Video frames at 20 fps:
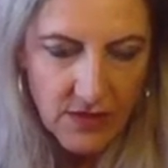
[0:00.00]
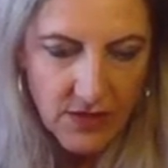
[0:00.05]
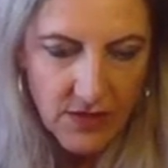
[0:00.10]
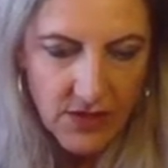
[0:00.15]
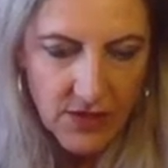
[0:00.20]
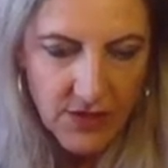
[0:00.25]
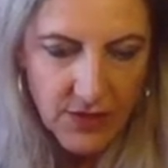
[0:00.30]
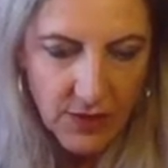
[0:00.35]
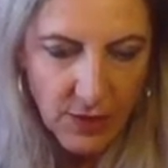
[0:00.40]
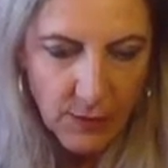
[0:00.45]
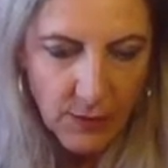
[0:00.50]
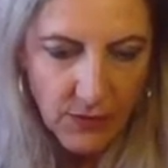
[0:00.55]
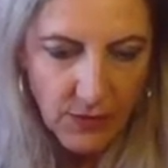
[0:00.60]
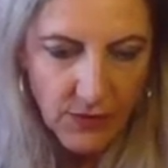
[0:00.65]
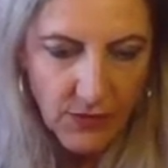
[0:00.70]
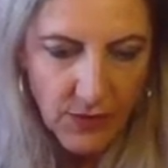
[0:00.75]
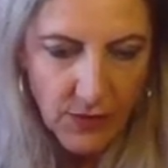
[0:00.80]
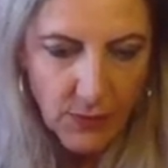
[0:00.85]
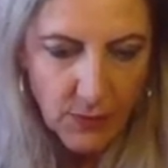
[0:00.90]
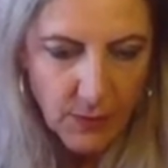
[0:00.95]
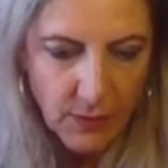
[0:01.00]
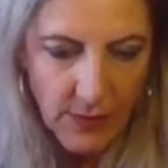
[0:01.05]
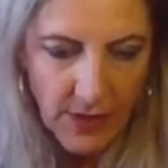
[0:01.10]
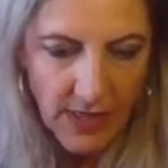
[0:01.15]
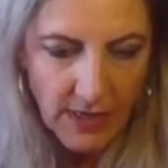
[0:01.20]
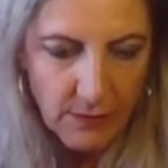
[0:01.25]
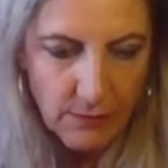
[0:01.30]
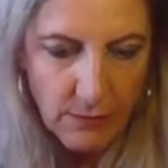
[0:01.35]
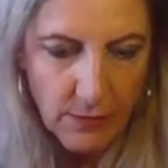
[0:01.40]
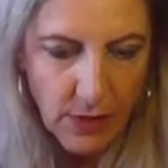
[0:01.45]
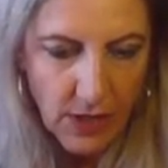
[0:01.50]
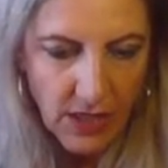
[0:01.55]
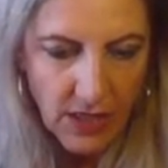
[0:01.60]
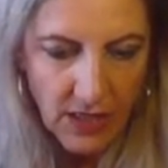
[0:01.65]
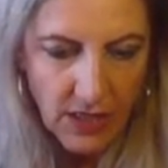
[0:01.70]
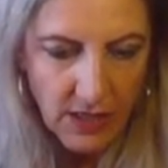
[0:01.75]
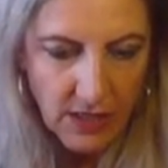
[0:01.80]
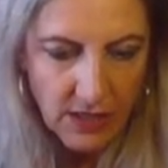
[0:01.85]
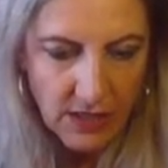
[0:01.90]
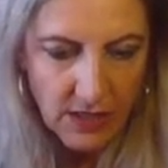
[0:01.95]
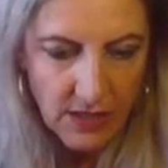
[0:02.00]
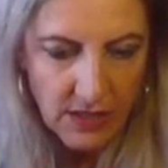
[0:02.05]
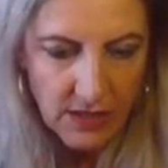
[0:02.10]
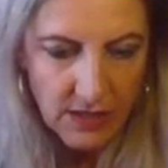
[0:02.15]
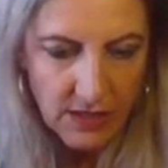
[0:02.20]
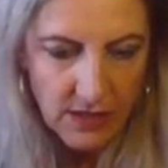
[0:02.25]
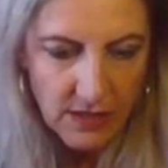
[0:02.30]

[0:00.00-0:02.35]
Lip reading: some of you may work